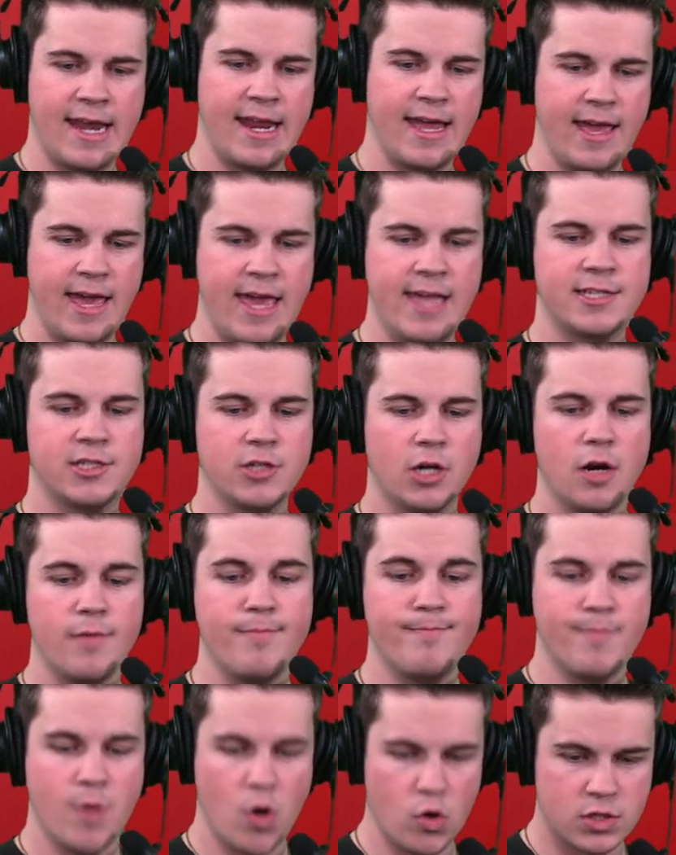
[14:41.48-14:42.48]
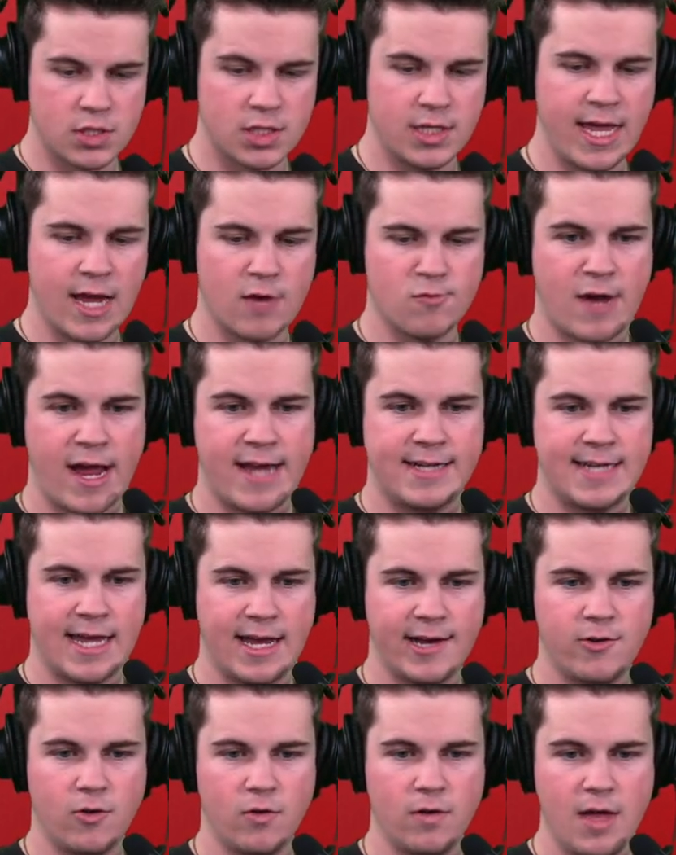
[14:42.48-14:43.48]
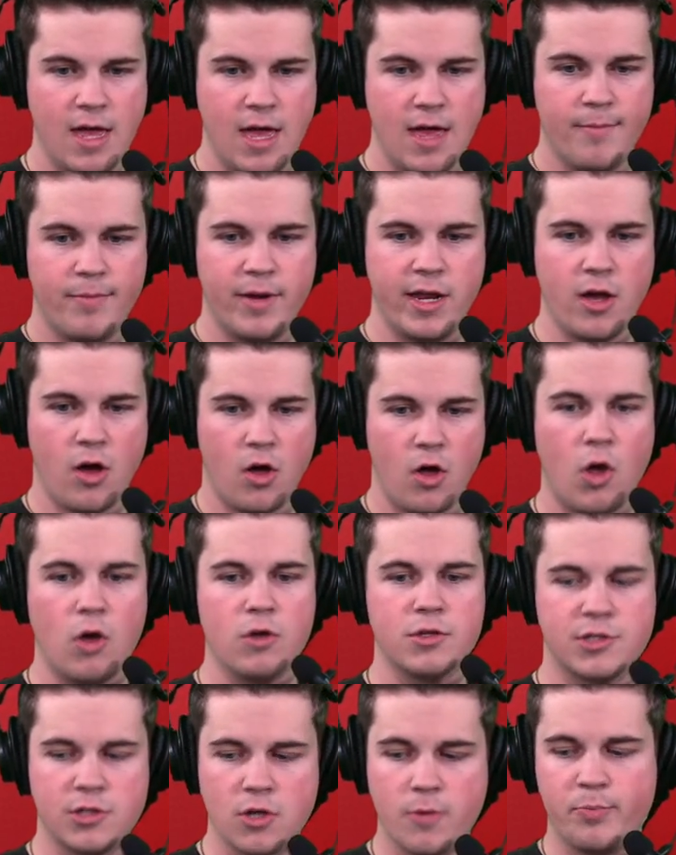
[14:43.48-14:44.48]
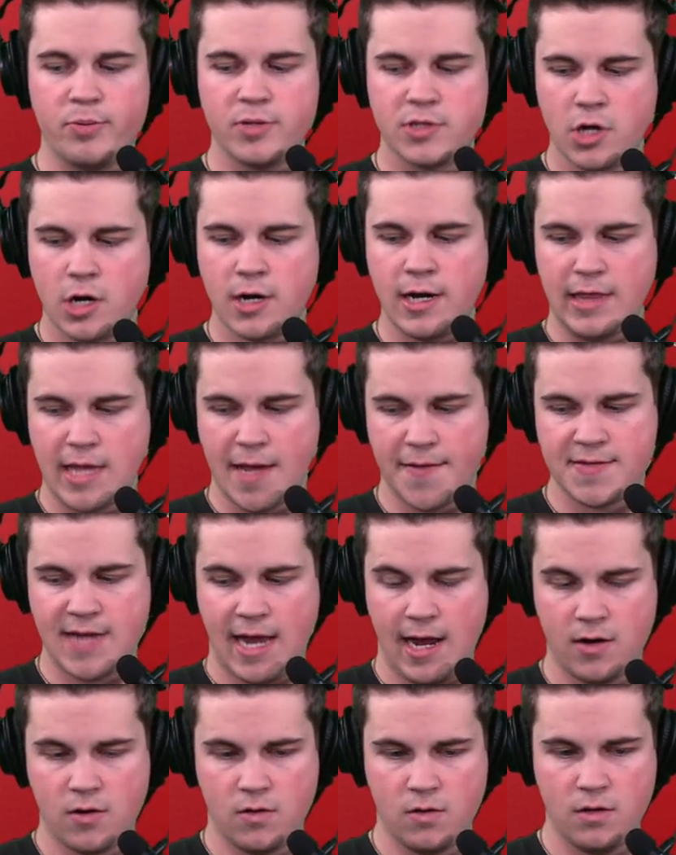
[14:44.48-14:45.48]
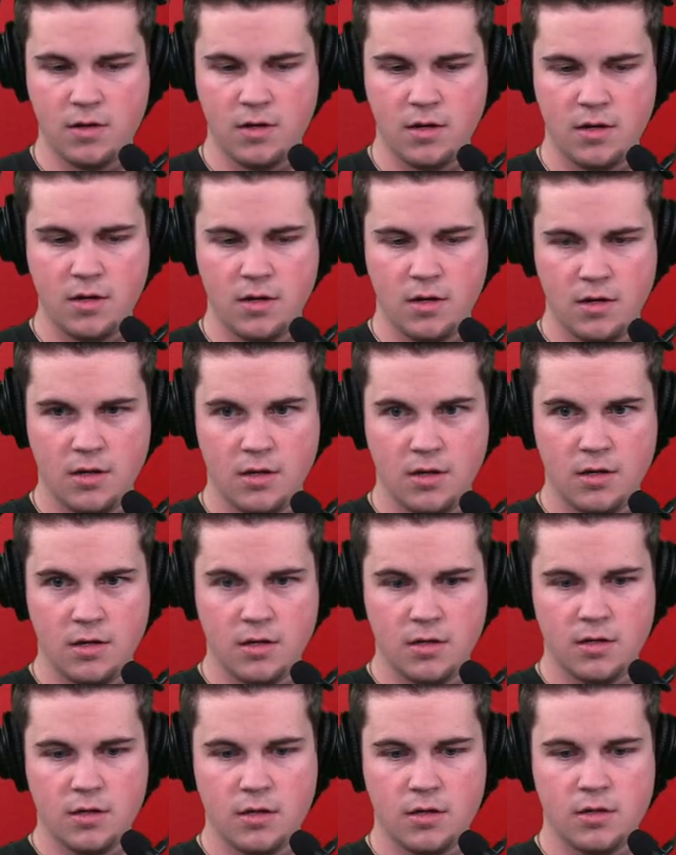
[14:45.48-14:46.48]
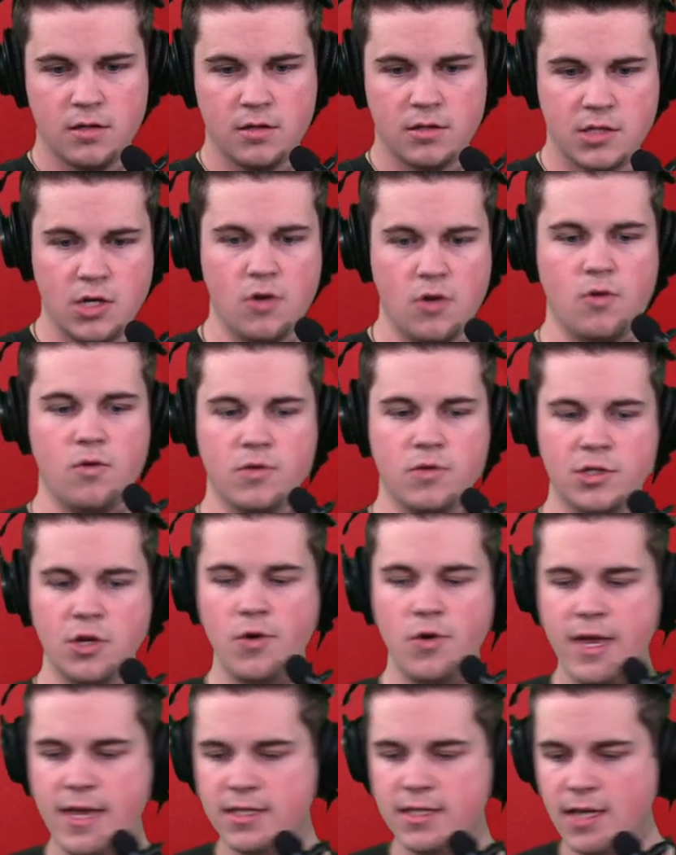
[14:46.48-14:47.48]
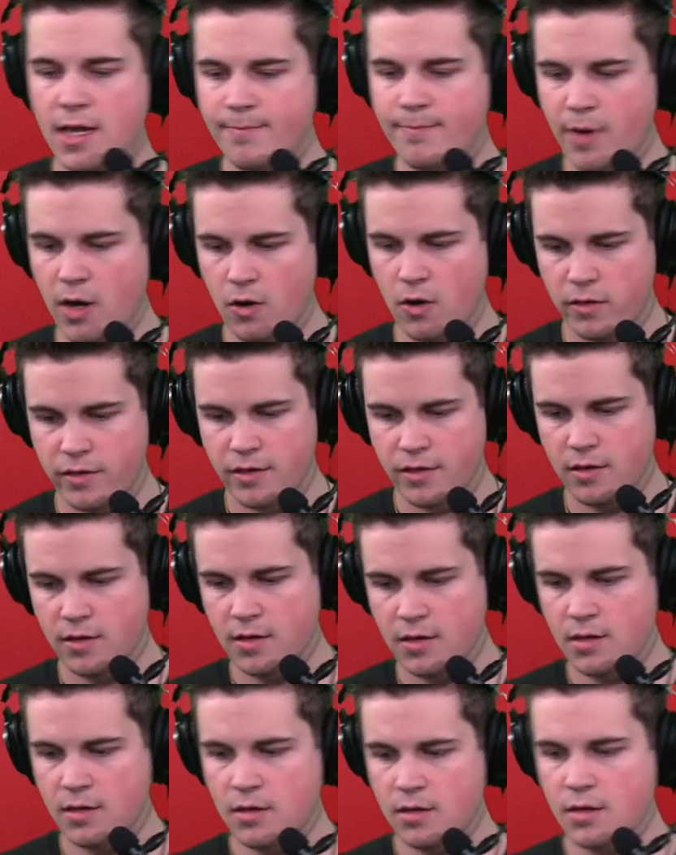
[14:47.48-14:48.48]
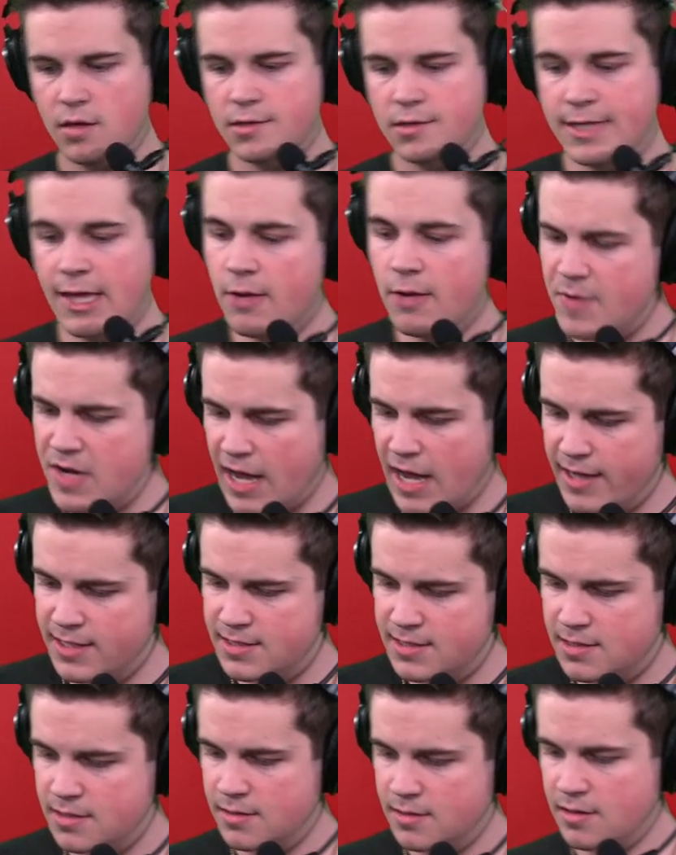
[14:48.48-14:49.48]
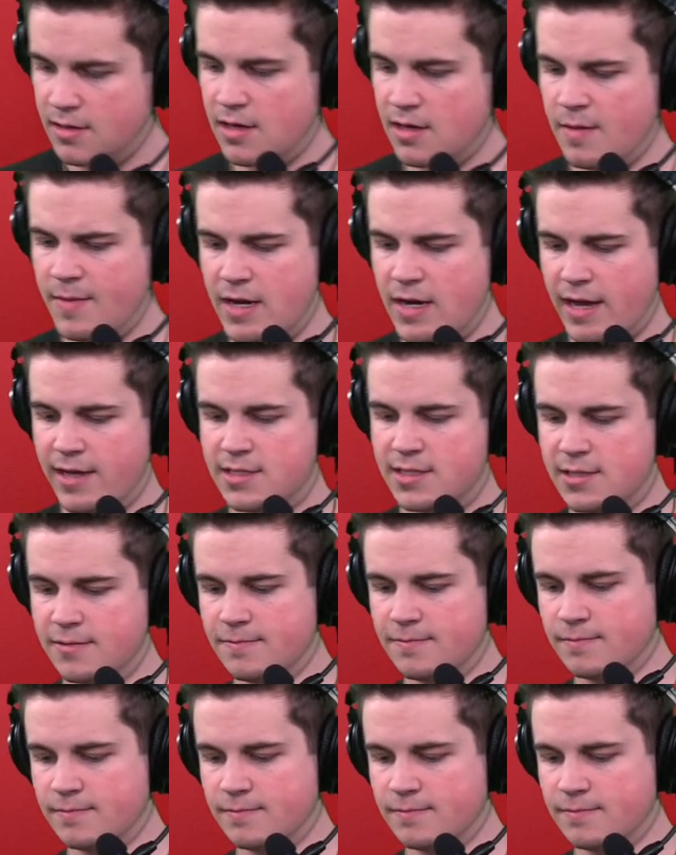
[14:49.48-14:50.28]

He started mostly at right tackle, but he also started at left tackle. So he's done both. So that'd be nice. That'd be nice.